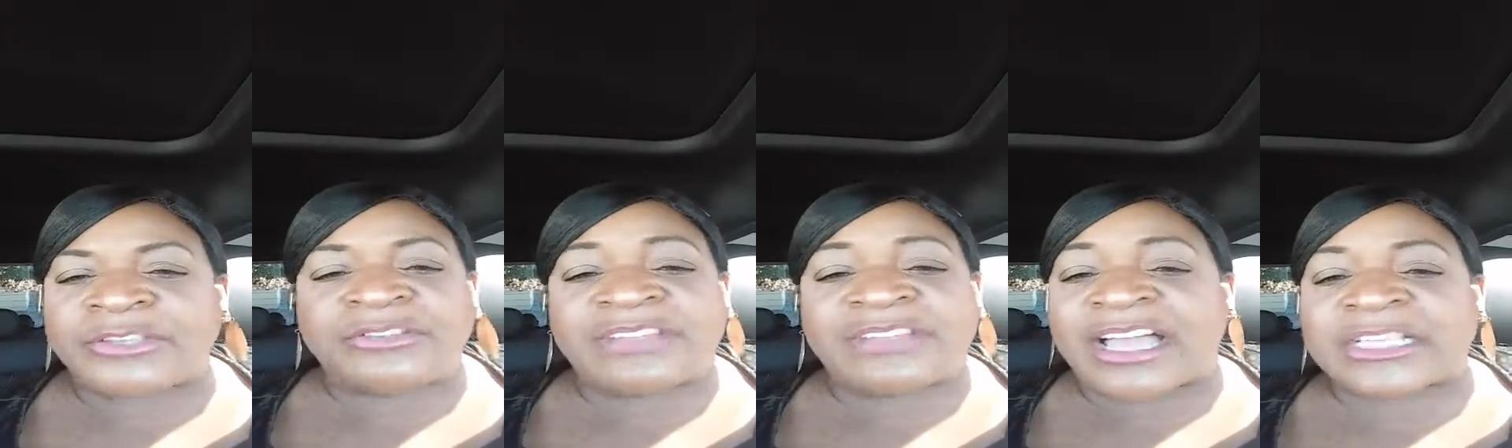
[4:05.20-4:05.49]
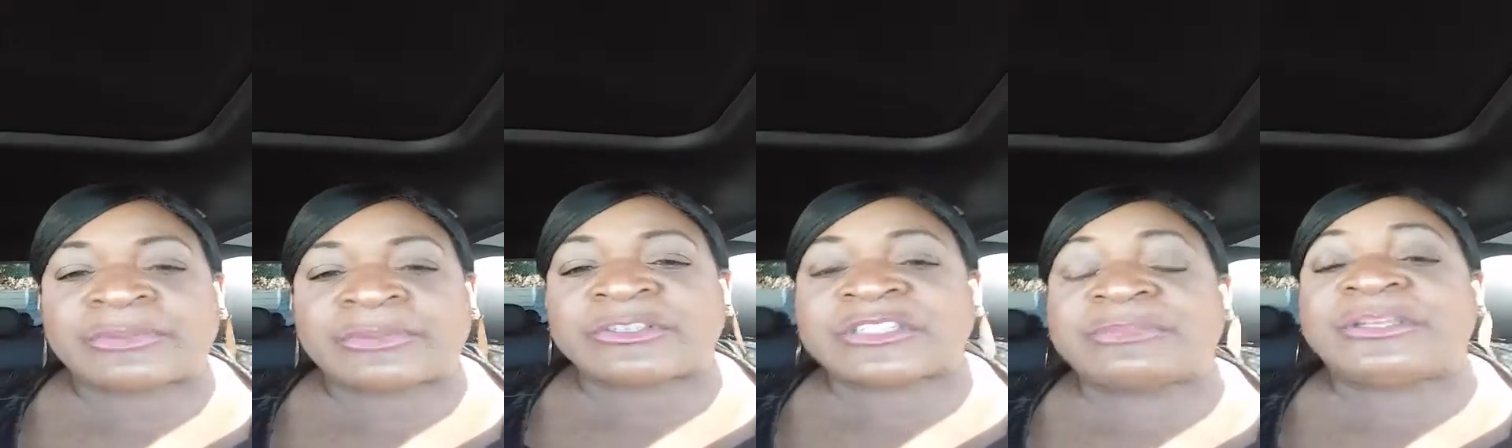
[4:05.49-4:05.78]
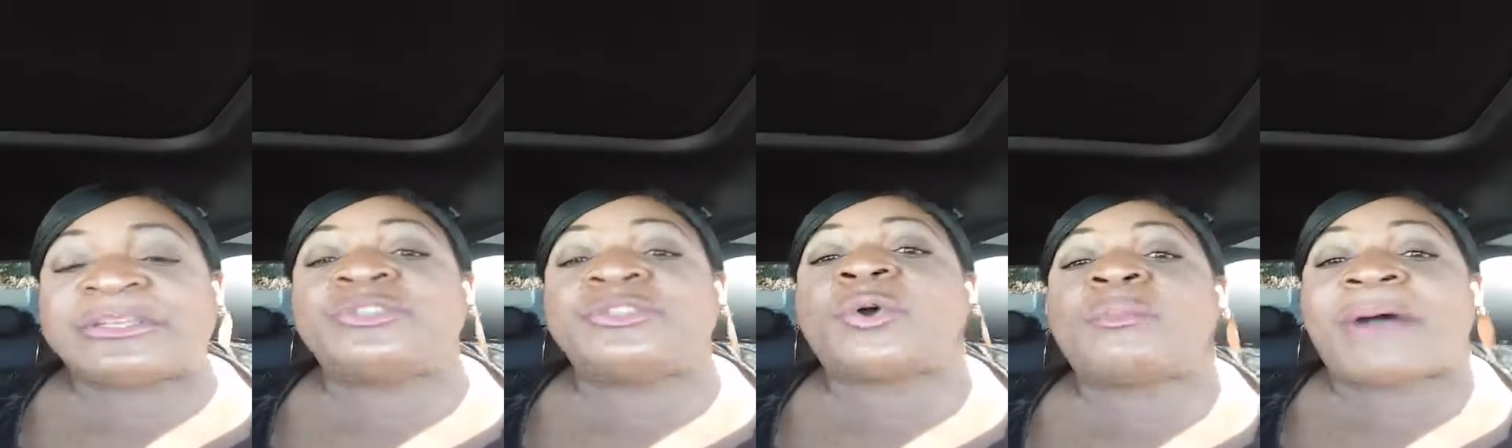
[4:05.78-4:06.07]
you're not supposed
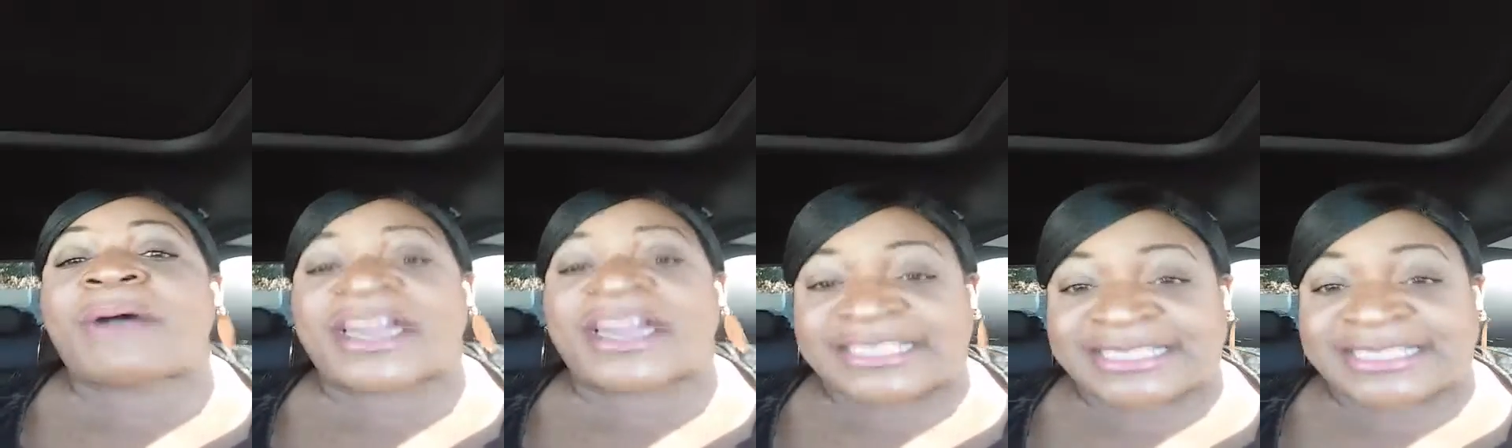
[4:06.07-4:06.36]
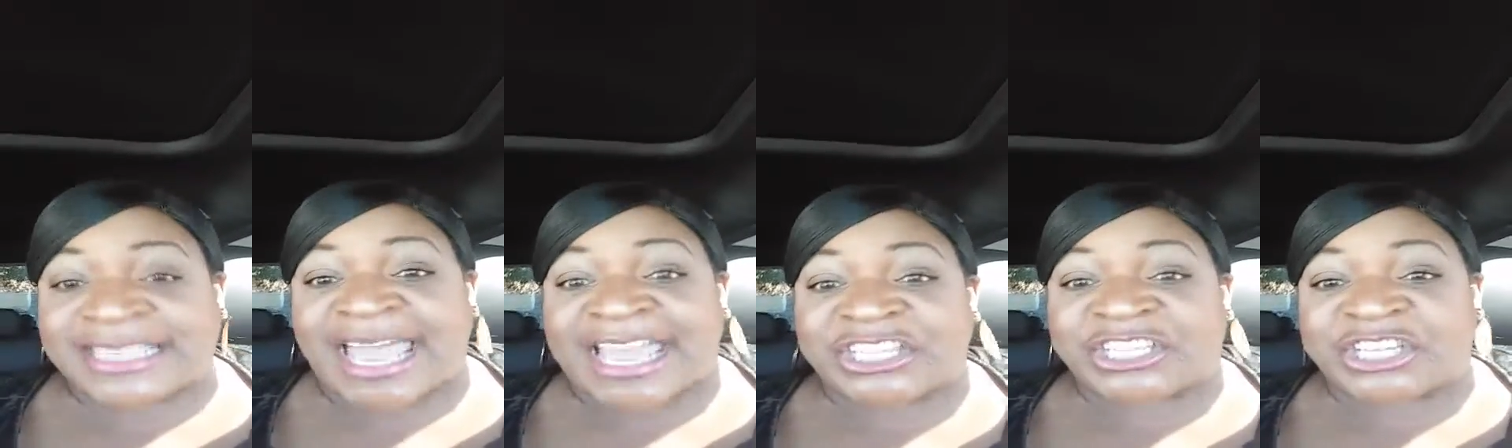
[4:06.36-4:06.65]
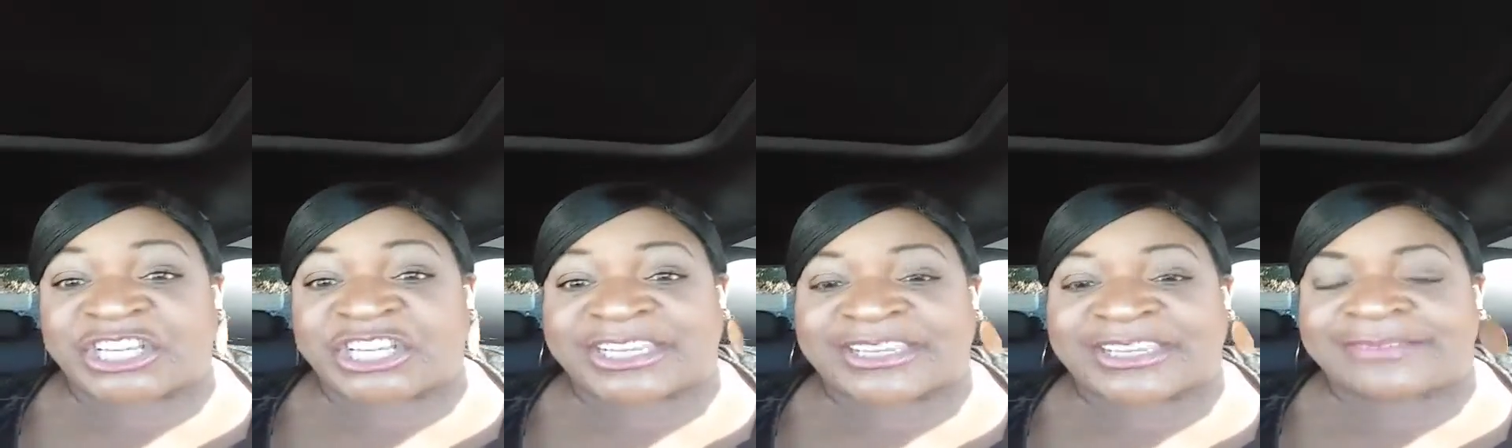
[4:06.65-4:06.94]
to be nobody's side
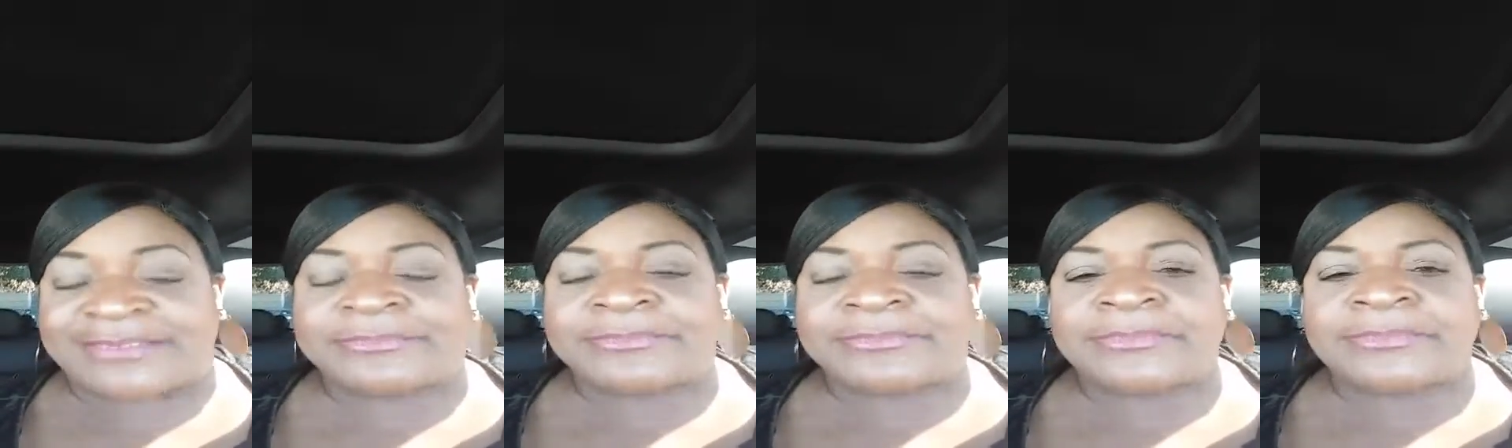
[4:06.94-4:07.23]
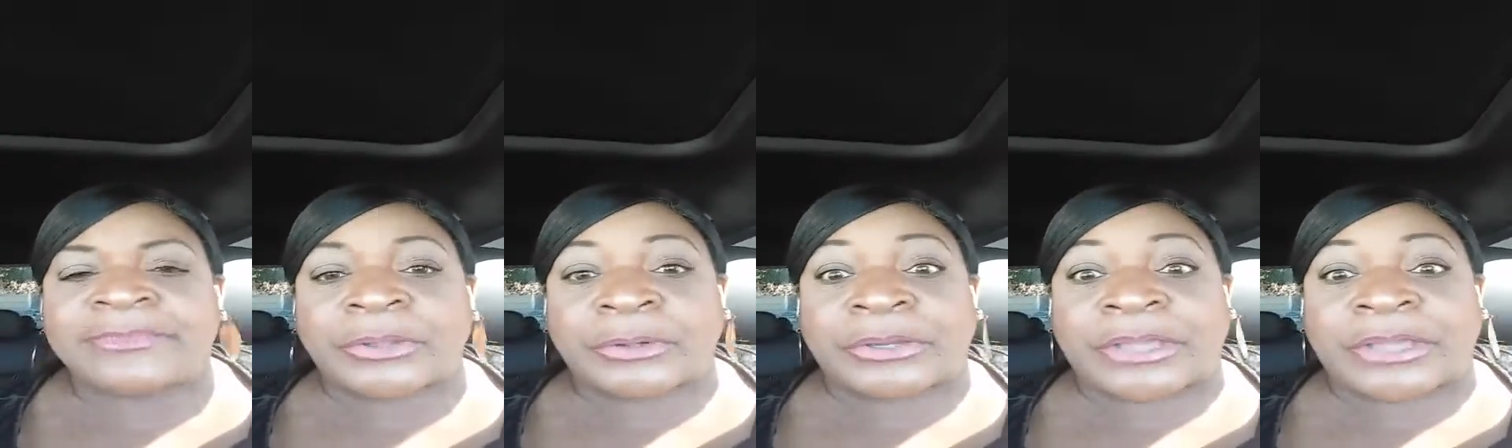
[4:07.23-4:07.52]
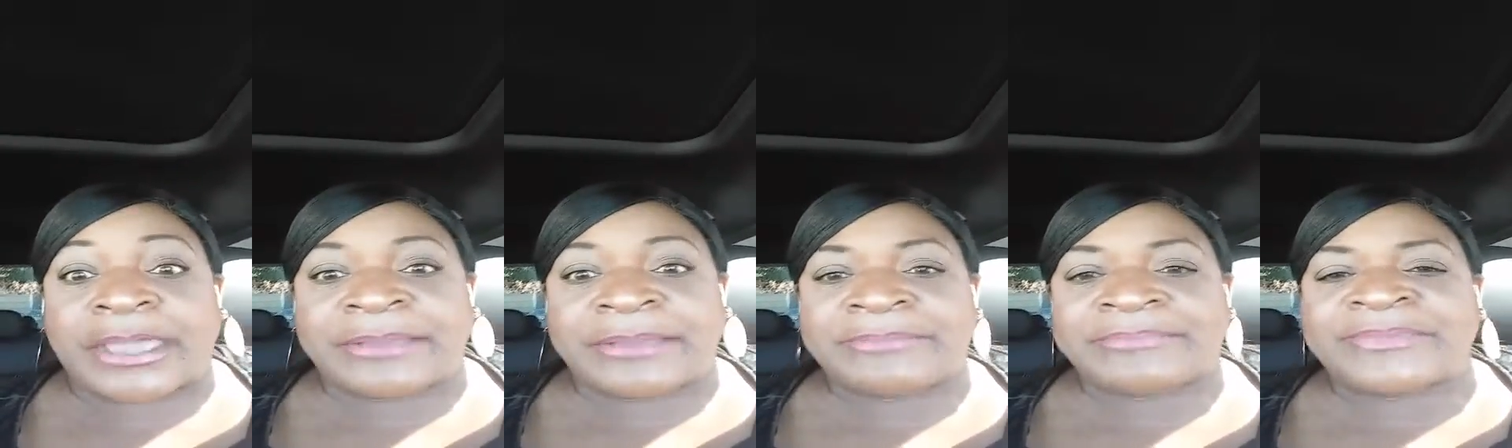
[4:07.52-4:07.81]
chick,
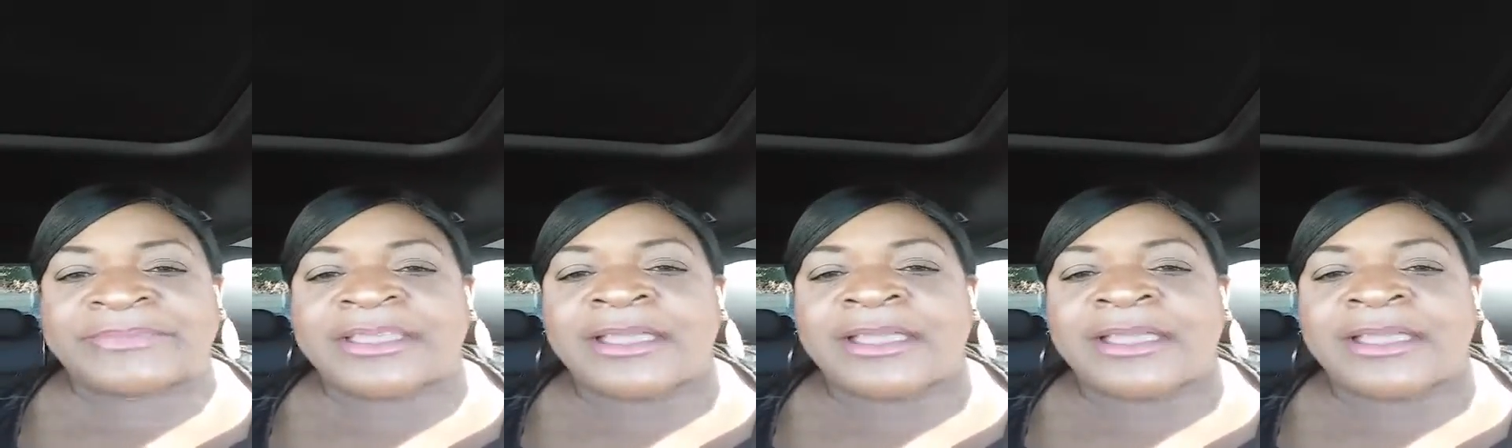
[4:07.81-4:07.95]
okay?